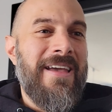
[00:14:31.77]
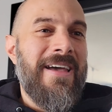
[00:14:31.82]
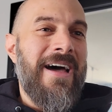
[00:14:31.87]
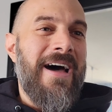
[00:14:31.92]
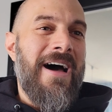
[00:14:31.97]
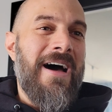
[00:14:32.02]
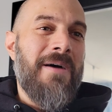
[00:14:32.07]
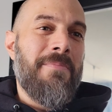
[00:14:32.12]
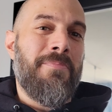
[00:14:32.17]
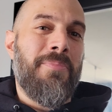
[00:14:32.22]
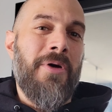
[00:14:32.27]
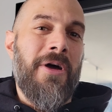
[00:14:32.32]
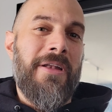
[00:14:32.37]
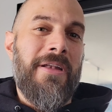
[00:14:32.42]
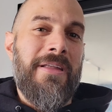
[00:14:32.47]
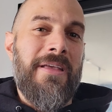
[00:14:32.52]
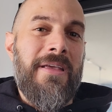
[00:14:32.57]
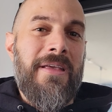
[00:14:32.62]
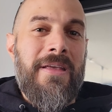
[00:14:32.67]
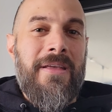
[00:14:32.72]

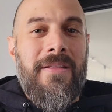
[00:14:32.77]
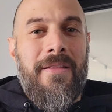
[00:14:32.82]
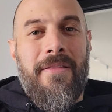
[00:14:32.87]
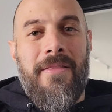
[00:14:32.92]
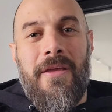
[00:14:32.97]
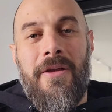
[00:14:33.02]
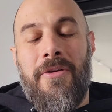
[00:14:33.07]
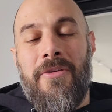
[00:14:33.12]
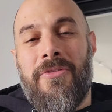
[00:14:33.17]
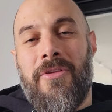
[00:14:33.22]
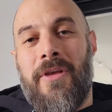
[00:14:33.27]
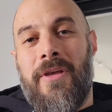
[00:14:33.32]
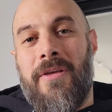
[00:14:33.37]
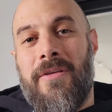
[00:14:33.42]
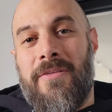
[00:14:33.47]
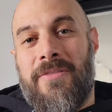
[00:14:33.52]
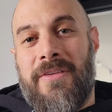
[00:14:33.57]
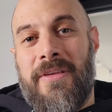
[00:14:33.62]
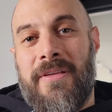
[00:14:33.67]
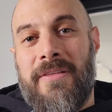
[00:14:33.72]
But there's
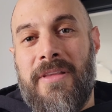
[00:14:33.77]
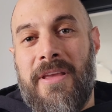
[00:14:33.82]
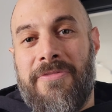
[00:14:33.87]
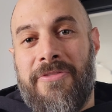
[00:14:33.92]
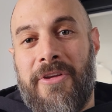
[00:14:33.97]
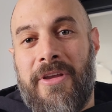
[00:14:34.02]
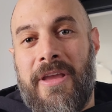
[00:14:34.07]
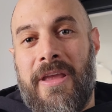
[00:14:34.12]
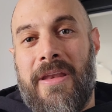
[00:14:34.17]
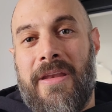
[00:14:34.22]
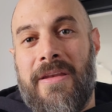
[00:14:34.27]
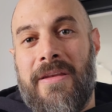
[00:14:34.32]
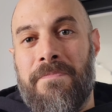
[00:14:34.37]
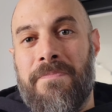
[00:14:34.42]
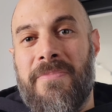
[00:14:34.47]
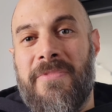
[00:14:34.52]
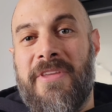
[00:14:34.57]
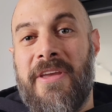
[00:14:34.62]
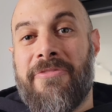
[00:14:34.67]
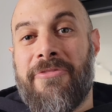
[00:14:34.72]
a significant
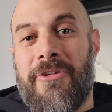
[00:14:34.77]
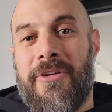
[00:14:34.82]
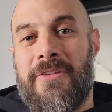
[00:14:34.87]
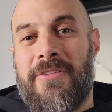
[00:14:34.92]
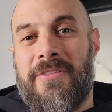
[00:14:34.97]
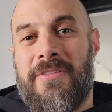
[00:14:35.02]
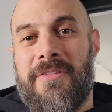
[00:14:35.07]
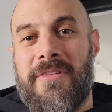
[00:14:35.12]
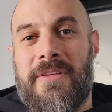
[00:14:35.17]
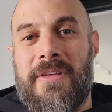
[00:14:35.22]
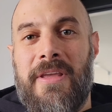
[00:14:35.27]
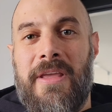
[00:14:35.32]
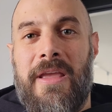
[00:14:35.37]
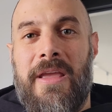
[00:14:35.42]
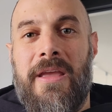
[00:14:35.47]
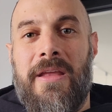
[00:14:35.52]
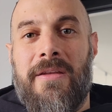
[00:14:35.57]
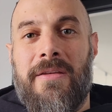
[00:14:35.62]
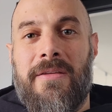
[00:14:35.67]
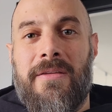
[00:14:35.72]
difference
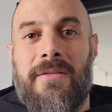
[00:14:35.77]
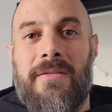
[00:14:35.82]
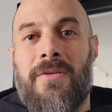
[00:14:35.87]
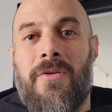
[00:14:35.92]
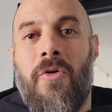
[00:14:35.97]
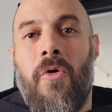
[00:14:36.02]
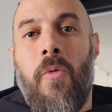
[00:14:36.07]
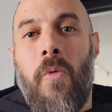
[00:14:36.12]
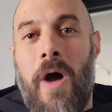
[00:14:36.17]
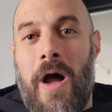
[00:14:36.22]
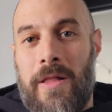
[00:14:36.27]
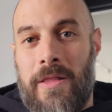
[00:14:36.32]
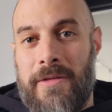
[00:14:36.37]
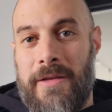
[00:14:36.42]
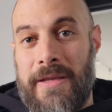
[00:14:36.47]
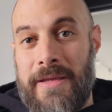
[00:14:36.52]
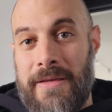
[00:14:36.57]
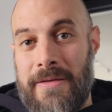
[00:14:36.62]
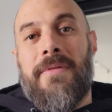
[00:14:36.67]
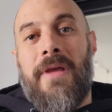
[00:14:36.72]
in
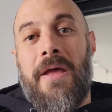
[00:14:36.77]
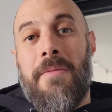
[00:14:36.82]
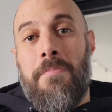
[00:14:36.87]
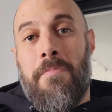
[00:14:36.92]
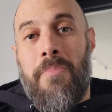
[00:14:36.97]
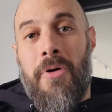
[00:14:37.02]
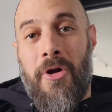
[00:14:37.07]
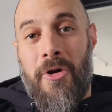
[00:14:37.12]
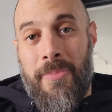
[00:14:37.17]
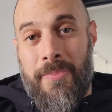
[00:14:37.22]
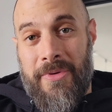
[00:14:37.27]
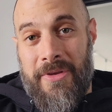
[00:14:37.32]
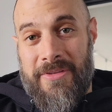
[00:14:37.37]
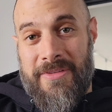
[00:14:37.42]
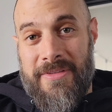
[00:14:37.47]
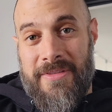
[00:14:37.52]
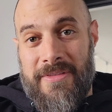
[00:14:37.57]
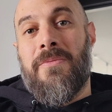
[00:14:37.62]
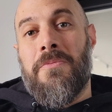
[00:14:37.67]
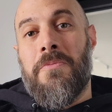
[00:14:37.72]
quality and
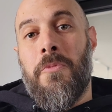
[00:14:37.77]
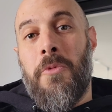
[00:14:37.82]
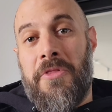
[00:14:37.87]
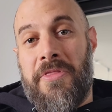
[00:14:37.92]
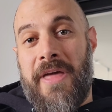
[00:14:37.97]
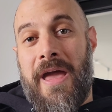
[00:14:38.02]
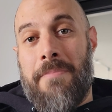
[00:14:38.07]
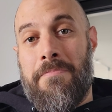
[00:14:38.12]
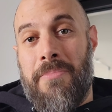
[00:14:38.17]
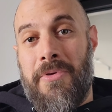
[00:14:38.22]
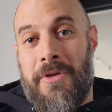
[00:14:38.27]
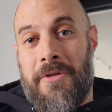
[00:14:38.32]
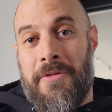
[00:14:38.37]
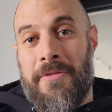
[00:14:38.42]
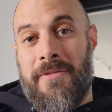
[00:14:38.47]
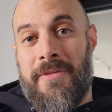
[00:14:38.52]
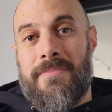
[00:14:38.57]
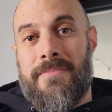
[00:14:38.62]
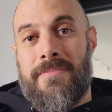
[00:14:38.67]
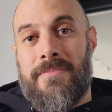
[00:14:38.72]
purpose with that build.
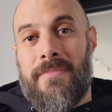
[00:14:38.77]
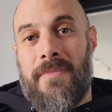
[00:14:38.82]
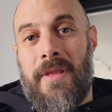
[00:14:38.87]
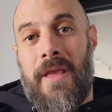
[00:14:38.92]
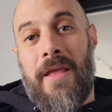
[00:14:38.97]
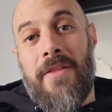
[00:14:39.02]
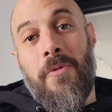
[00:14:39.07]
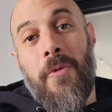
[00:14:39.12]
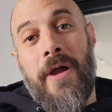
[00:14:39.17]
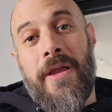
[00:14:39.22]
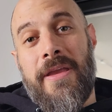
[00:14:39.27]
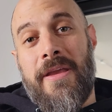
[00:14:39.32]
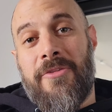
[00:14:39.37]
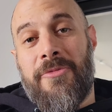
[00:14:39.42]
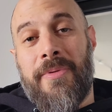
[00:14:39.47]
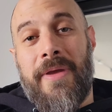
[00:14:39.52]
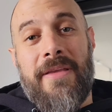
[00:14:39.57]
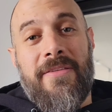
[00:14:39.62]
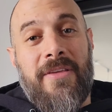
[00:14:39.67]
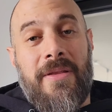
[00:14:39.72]
And the way he
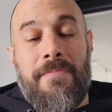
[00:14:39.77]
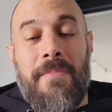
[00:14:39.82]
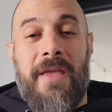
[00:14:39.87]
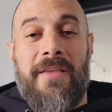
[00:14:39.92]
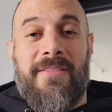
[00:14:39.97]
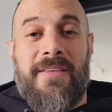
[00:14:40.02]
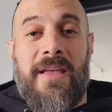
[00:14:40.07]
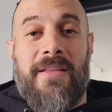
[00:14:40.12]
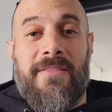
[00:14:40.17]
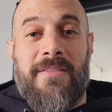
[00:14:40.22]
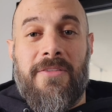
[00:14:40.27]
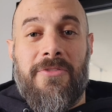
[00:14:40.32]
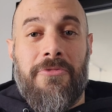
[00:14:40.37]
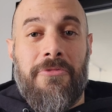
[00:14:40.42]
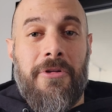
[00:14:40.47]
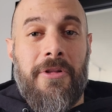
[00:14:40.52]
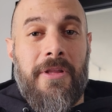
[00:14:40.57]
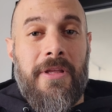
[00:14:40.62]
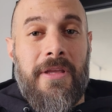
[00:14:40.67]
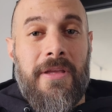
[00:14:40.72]
explains it makes sense. It's
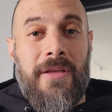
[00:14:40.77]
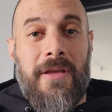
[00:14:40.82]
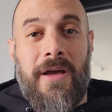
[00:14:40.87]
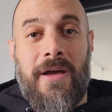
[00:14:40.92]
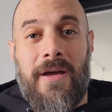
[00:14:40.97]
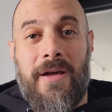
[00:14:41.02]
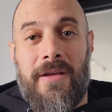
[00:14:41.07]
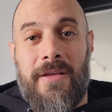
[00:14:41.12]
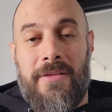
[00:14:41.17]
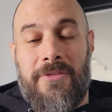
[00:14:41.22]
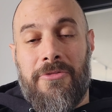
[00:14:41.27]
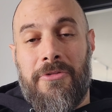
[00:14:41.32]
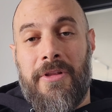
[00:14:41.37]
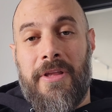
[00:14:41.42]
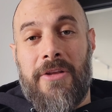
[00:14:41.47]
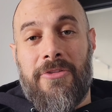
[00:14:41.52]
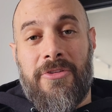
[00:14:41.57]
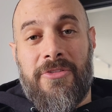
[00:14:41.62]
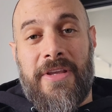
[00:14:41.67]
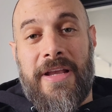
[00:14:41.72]
really
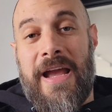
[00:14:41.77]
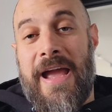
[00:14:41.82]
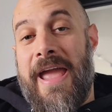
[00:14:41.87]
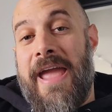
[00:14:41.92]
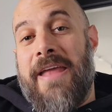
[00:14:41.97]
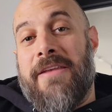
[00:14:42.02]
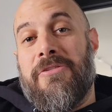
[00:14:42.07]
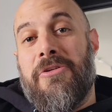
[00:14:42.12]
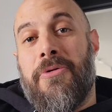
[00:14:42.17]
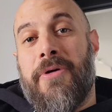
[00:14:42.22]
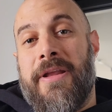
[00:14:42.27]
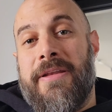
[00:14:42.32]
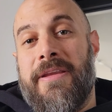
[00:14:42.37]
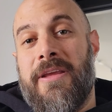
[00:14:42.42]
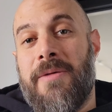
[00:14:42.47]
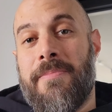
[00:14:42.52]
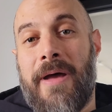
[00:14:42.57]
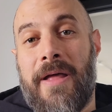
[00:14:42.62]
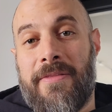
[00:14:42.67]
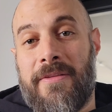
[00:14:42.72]
interesting. I had no idea
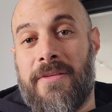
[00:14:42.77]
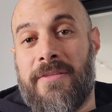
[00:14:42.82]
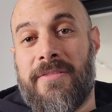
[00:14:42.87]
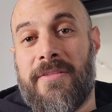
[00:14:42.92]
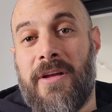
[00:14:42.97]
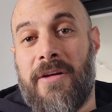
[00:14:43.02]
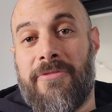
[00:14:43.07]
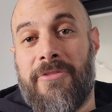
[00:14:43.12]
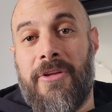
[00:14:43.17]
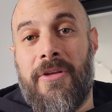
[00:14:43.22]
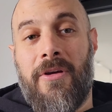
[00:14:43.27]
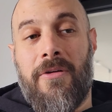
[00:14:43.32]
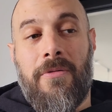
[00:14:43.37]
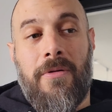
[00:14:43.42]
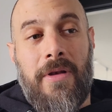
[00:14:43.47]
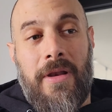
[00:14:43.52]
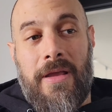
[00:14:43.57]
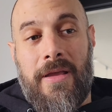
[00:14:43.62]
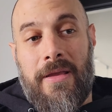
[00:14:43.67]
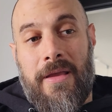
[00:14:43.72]
about this stuff, you
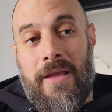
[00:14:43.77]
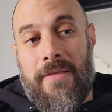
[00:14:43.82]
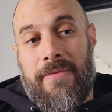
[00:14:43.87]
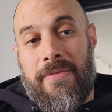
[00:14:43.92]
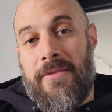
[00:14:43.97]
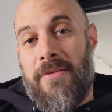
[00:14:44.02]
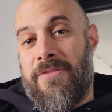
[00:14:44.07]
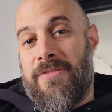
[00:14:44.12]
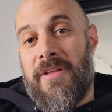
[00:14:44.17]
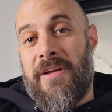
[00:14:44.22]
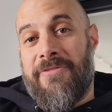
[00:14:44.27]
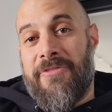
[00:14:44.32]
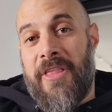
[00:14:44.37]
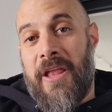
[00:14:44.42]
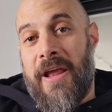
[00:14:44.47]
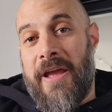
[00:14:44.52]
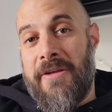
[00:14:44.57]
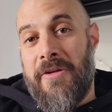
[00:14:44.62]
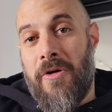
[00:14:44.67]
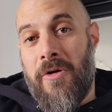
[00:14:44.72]
know. The stuff that
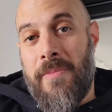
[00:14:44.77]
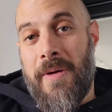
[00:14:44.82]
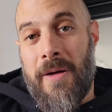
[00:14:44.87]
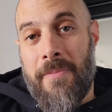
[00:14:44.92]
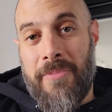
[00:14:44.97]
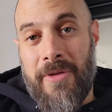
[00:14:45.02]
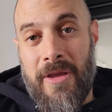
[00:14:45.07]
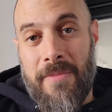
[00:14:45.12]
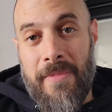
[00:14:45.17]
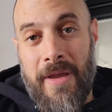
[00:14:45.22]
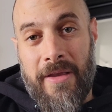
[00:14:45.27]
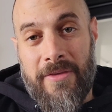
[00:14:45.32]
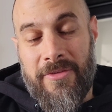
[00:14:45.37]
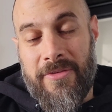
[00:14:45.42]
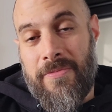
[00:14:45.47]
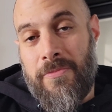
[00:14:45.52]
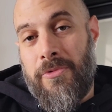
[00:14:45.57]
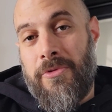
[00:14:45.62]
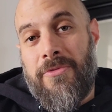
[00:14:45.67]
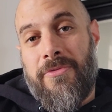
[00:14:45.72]
I know about
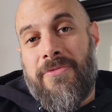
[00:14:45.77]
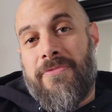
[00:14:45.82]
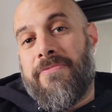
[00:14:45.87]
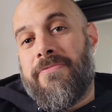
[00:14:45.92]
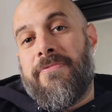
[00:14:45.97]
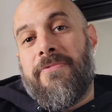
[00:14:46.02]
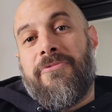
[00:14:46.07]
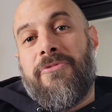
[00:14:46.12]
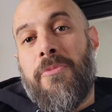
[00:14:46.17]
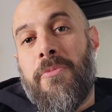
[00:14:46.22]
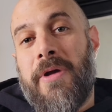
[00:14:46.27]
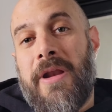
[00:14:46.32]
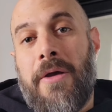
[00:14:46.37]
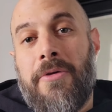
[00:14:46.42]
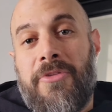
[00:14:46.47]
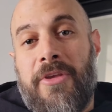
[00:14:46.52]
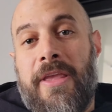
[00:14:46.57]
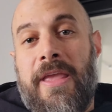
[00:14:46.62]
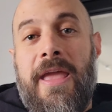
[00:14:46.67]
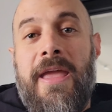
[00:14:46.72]
BMX was from when I
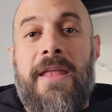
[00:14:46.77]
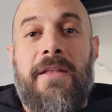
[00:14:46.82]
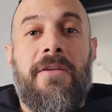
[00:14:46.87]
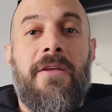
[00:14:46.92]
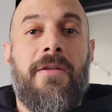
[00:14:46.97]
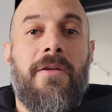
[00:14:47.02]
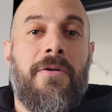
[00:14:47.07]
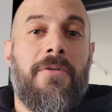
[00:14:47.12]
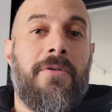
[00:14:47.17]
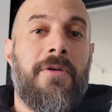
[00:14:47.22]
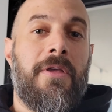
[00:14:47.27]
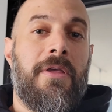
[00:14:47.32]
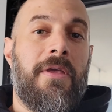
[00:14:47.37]
was a kid, you know,